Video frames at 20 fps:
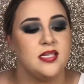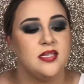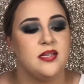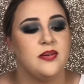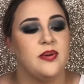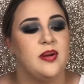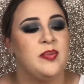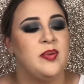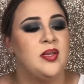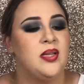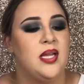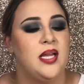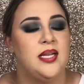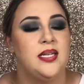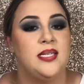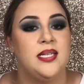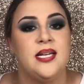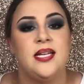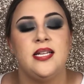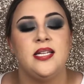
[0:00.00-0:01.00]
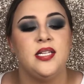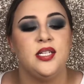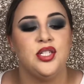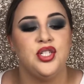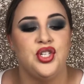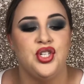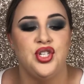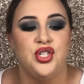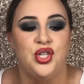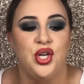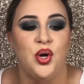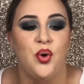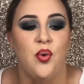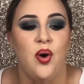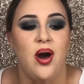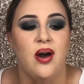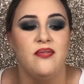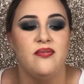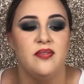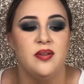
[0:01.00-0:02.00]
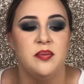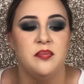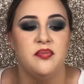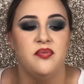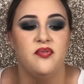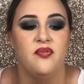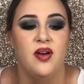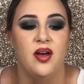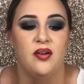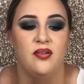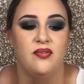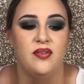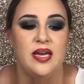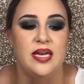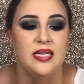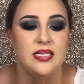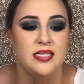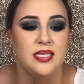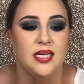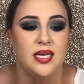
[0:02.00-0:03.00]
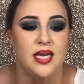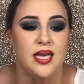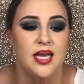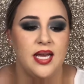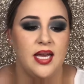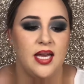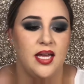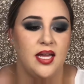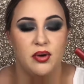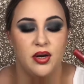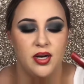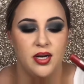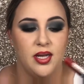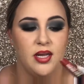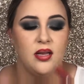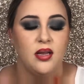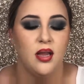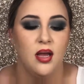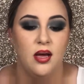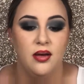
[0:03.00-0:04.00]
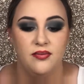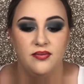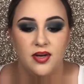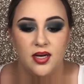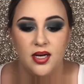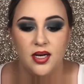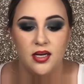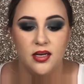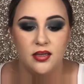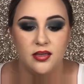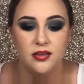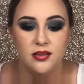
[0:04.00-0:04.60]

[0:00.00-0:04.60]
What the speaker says: is the Rebel London Show Off Lip Velvet in Burning Lava.